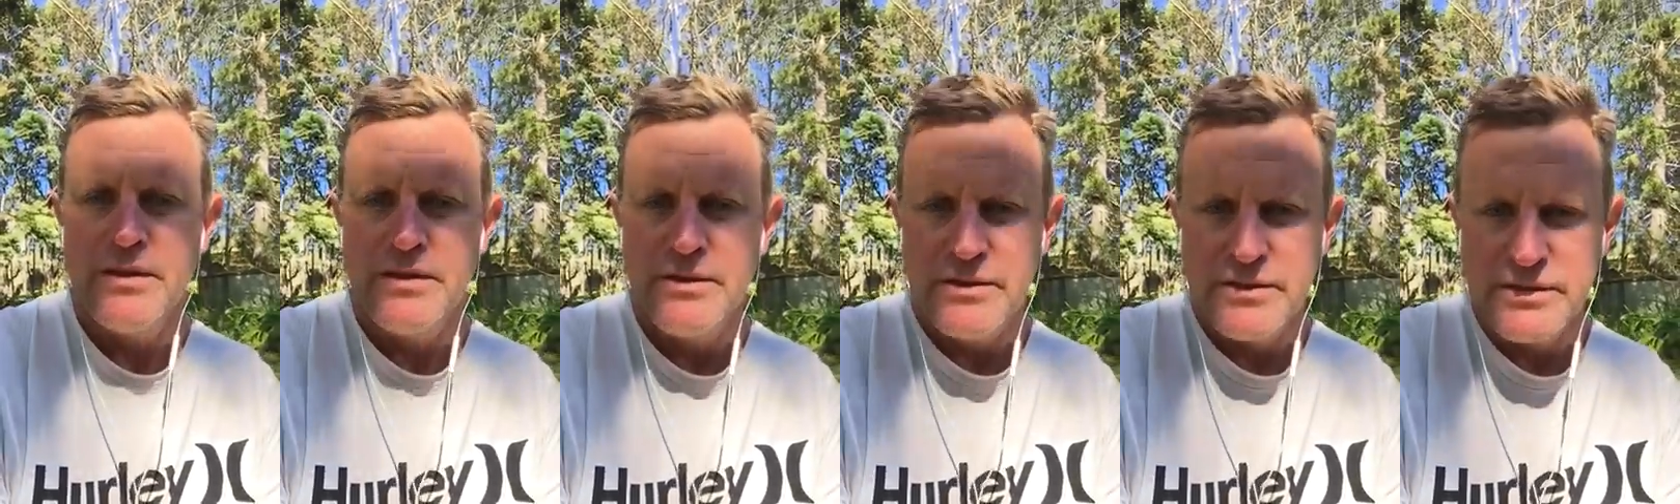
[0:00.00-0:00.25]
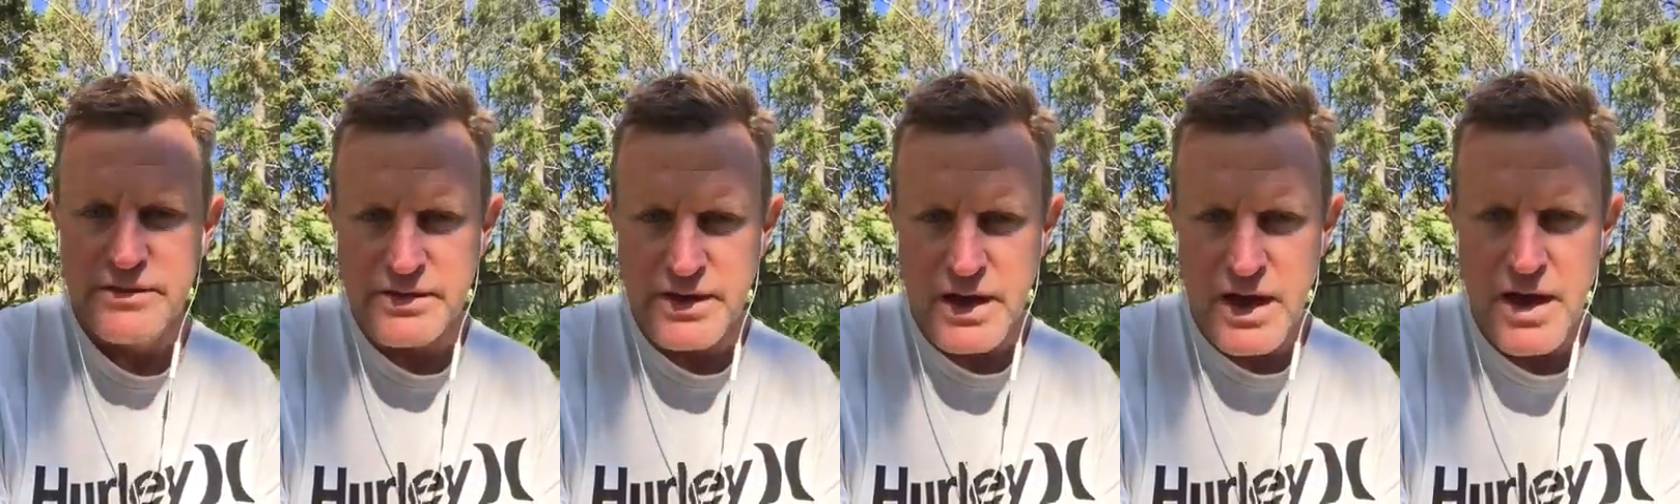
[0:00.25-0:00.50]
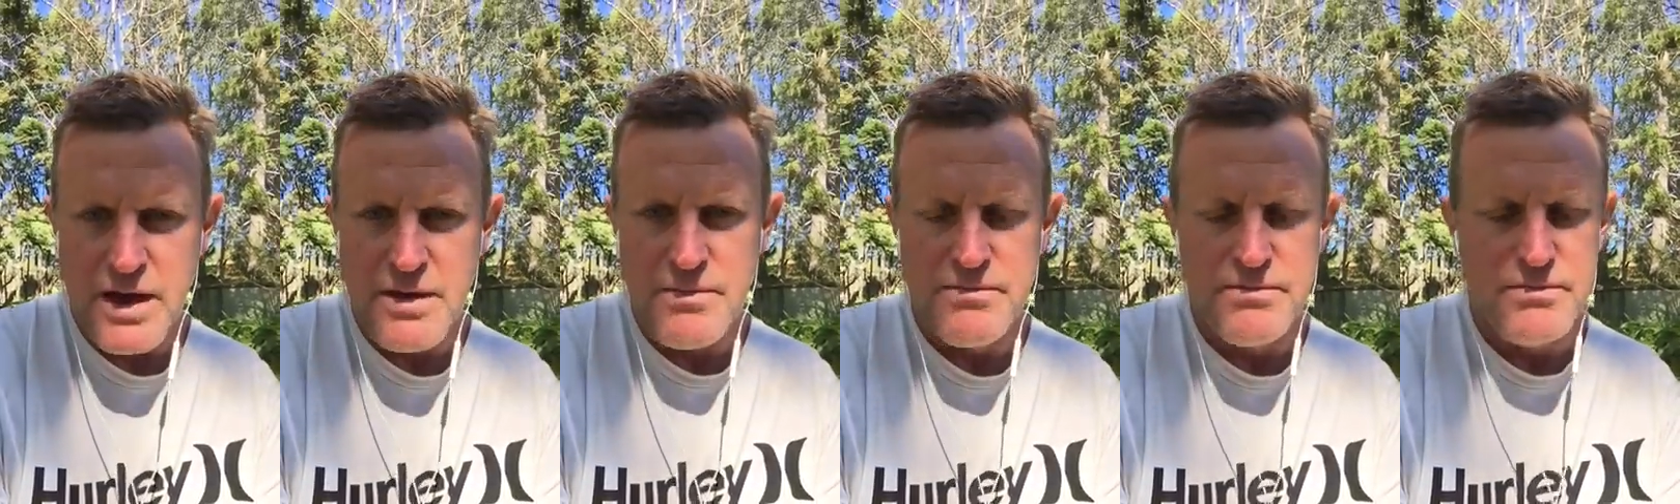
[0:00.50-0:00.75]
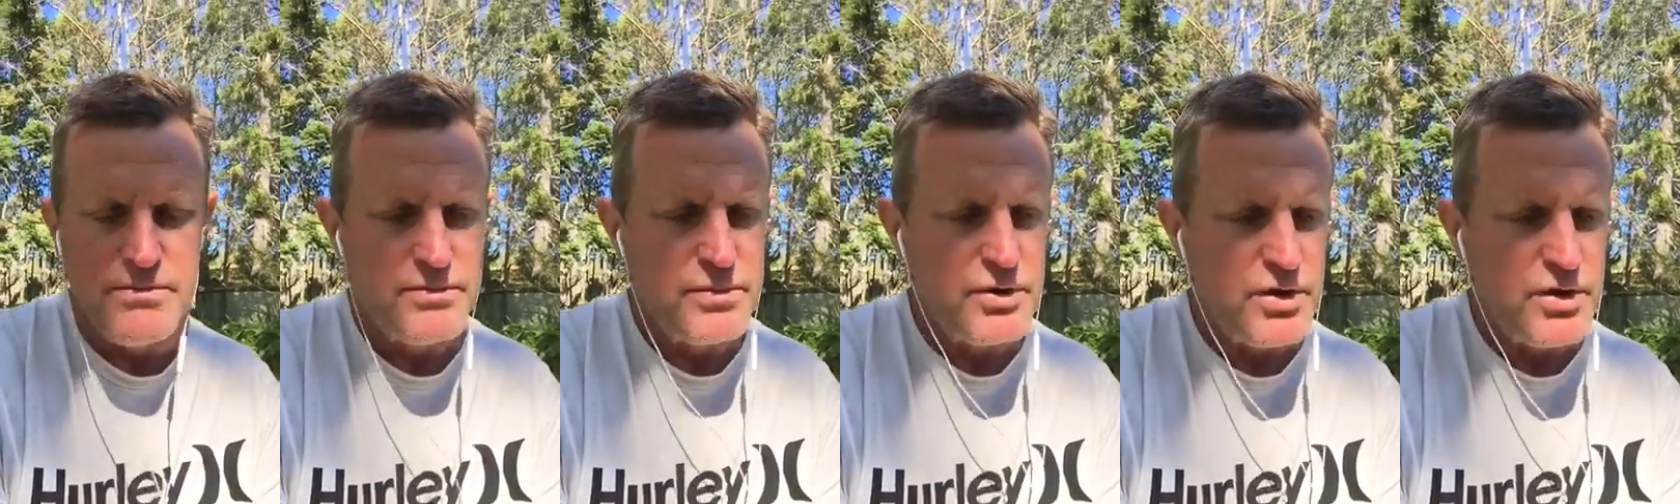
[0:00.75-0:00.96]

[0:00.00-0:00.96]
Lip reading: same